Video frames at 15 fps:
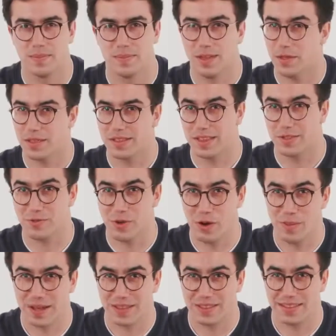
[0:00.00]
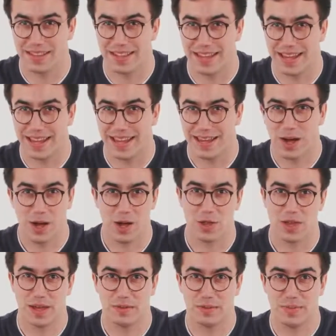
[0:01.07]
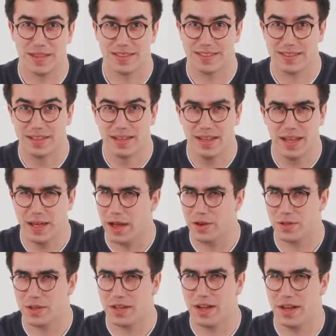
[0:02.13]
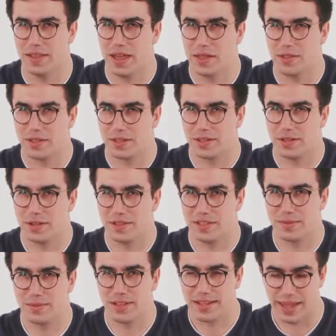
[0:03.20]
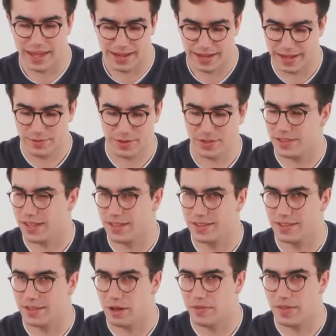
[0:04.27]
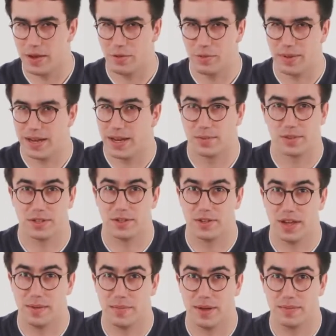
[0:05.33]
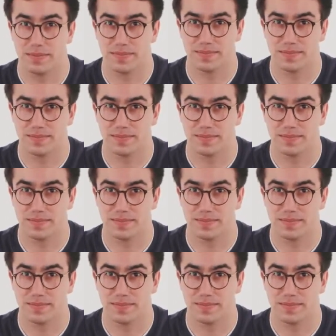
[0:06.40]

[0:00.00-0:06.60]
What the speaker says: Nothing says romance like a heart-shaped pizza. How do you cut that thing though? It seems like getting even slices out of that would be an absolute nightmare.